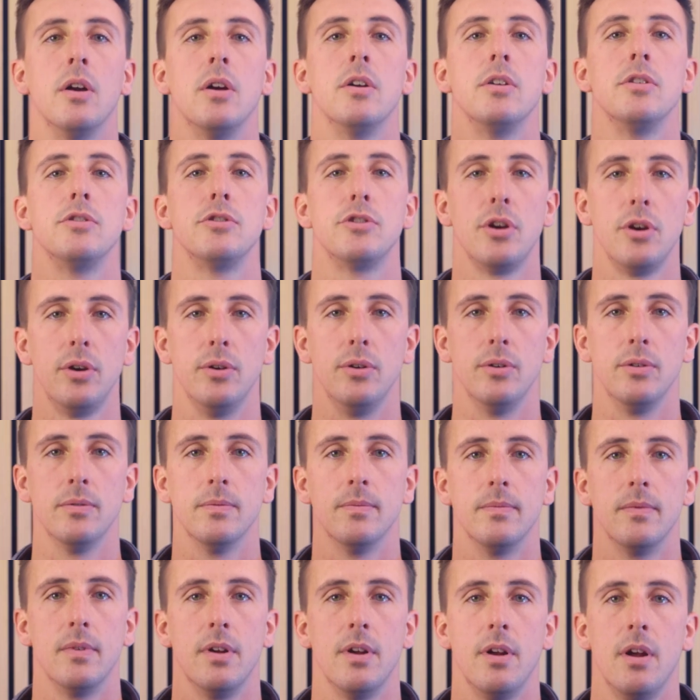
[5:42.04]
2,
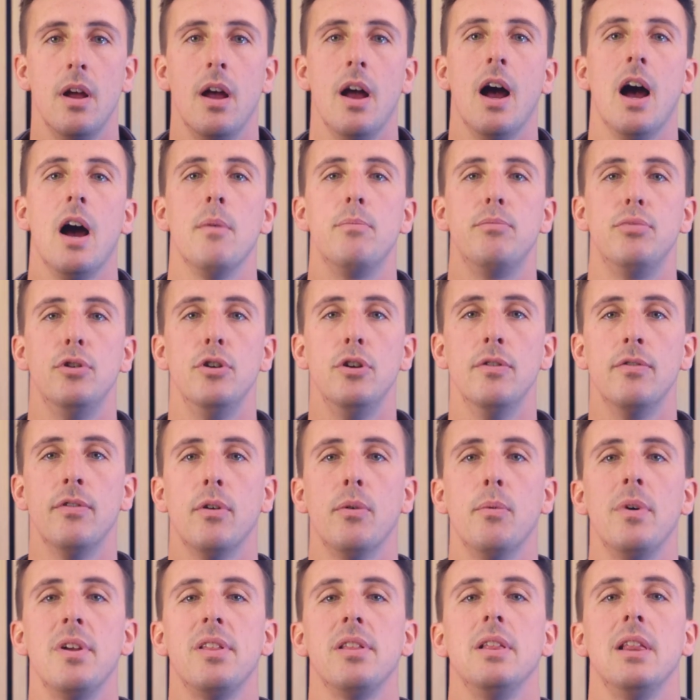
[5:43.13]
approval
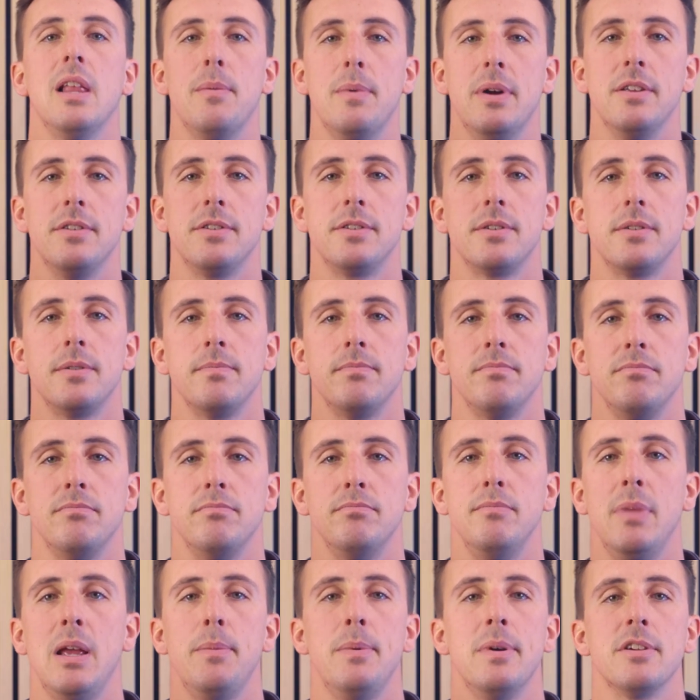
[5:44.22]
with limits,
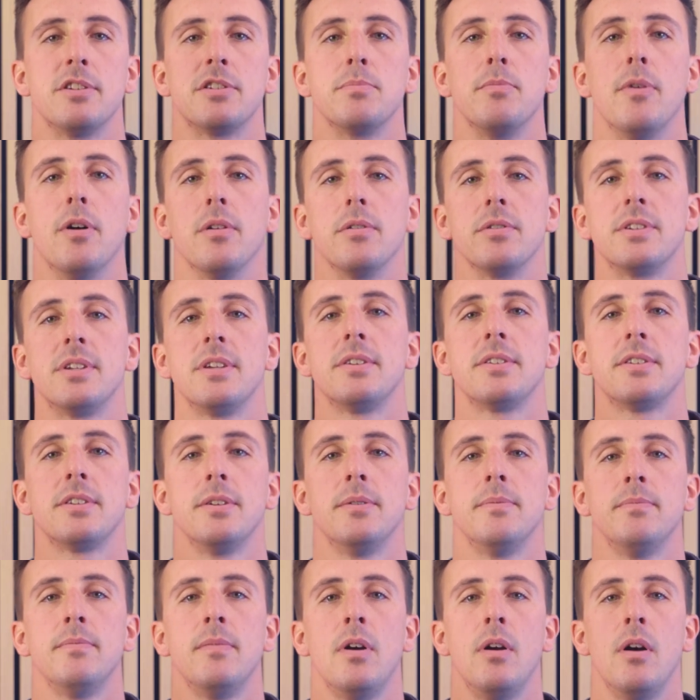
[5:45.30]
maybe a smaller
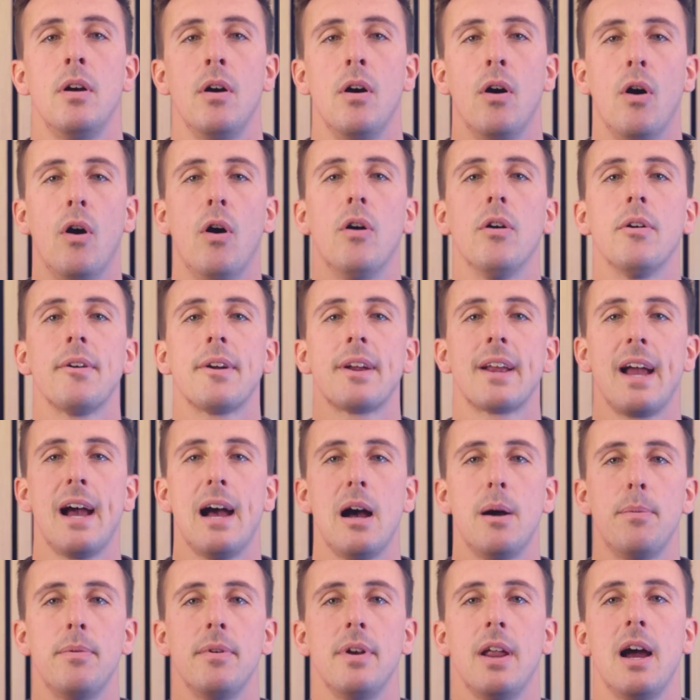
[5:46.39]
system or a
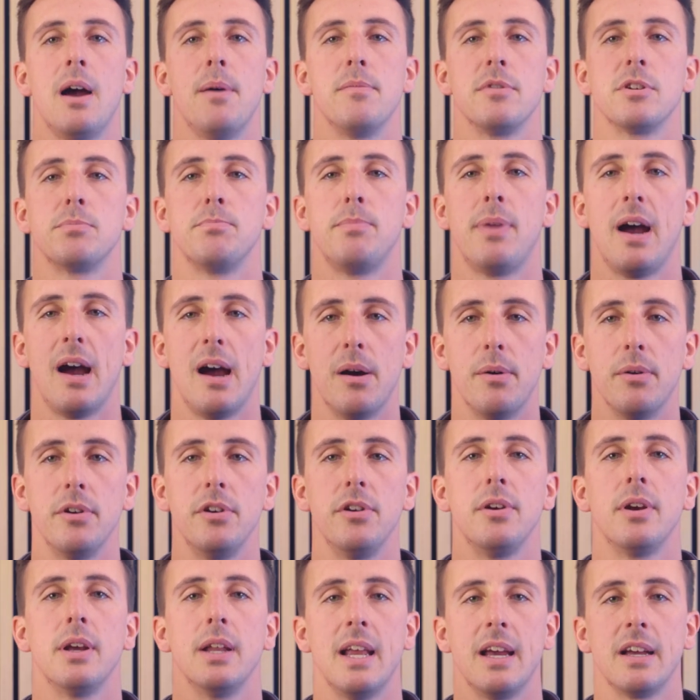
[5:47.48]
cap on how much power you
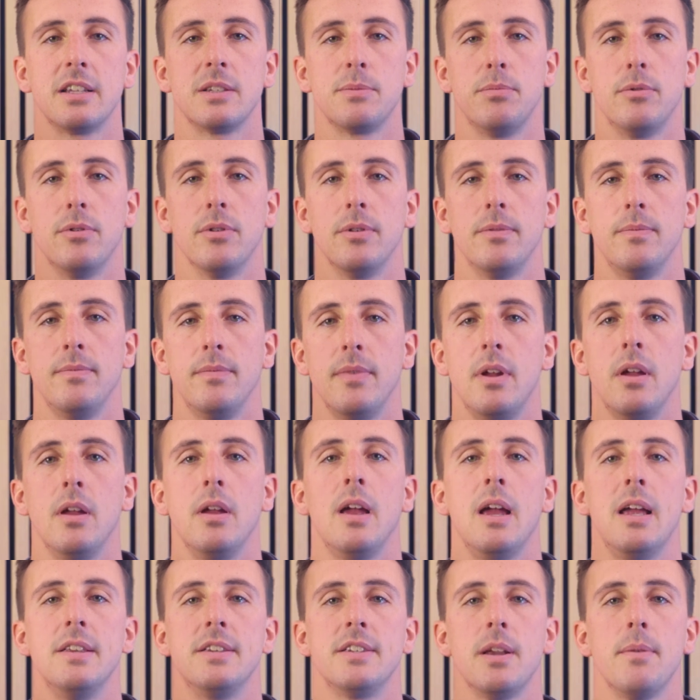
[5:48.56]
can export.
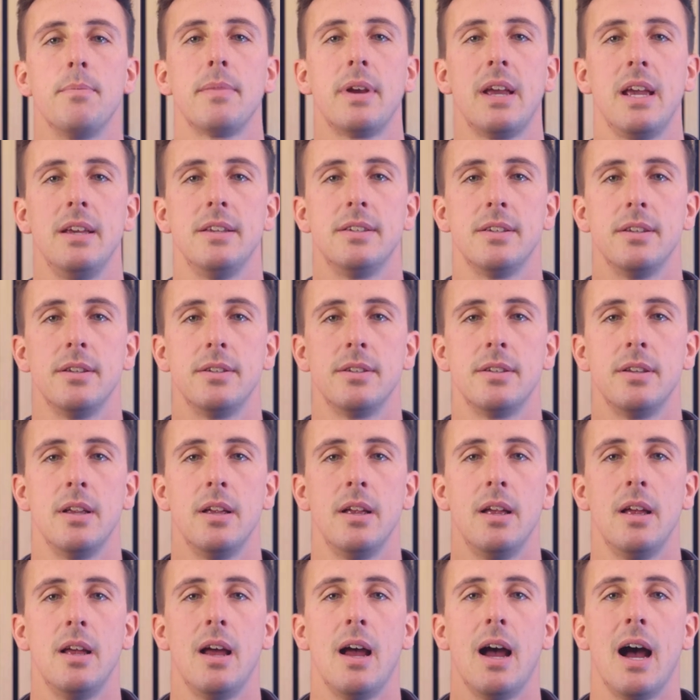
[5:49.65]
In some cases,
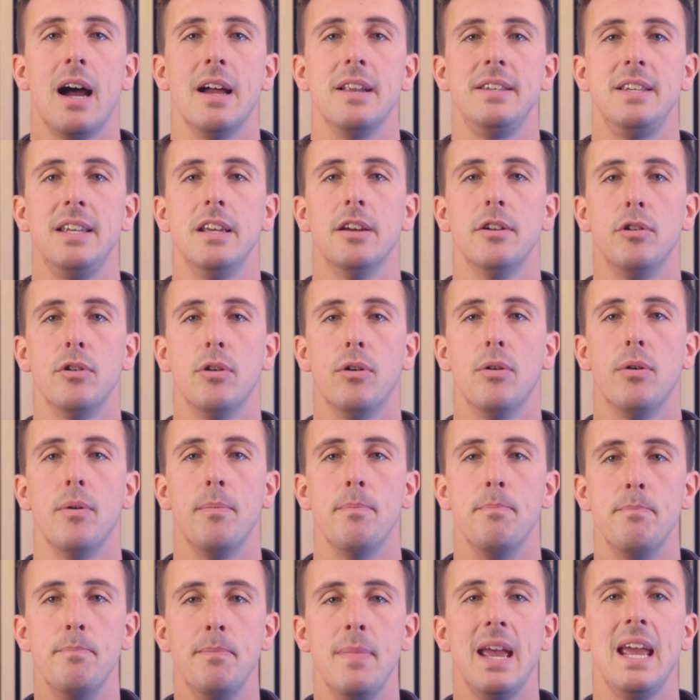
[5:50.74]
a DNO
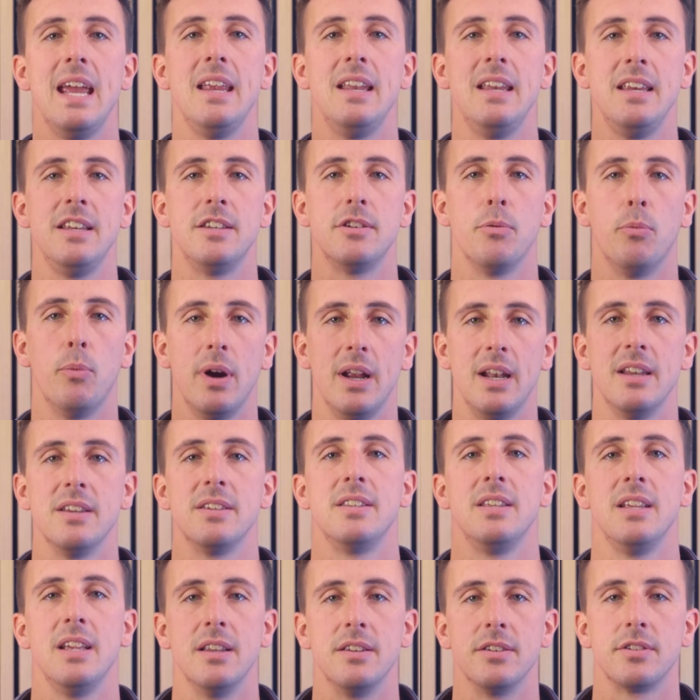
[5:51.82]
may need to witness
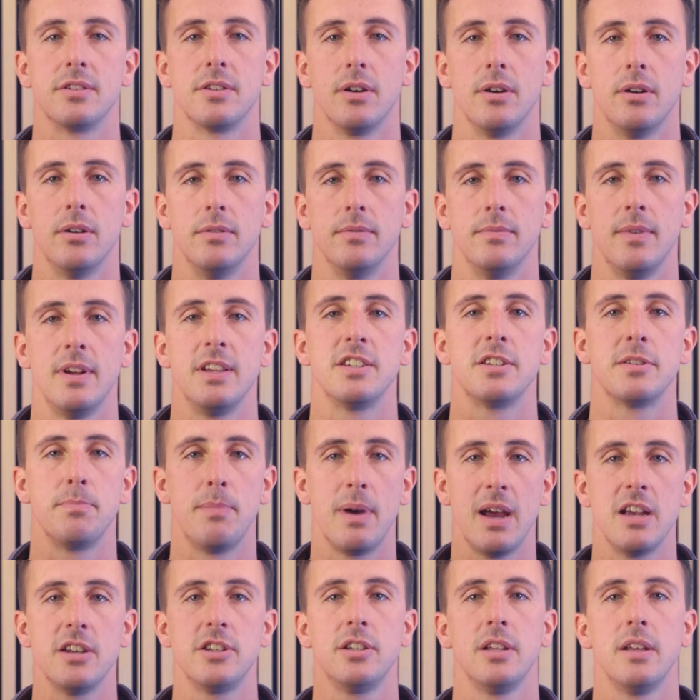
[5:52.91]
the install,
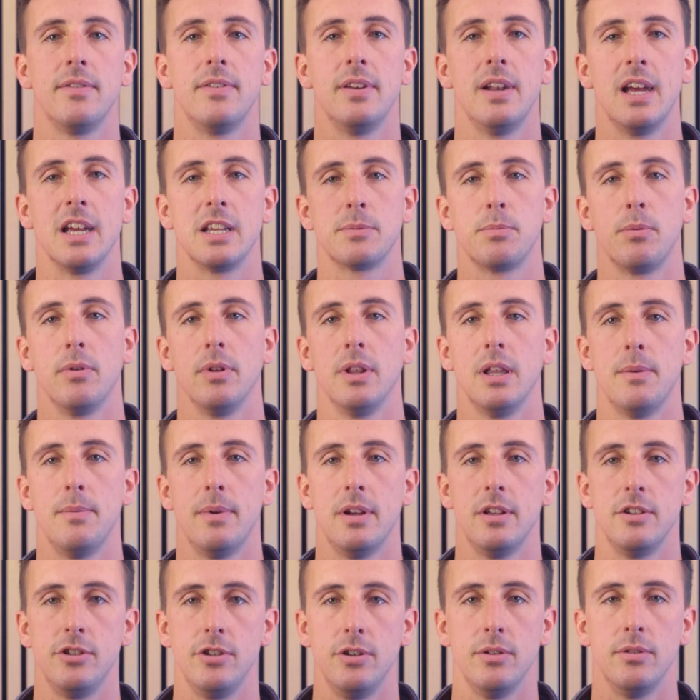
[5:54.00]
especially if an export limit
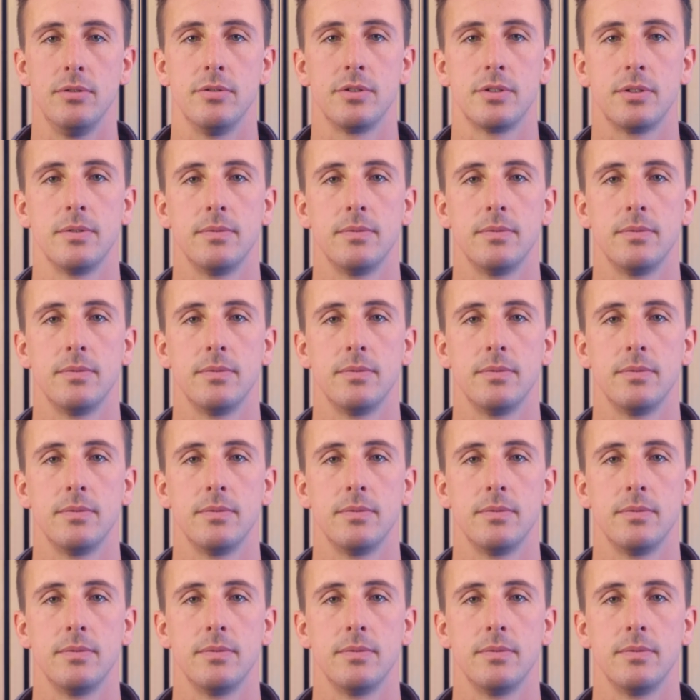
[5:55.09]
is used.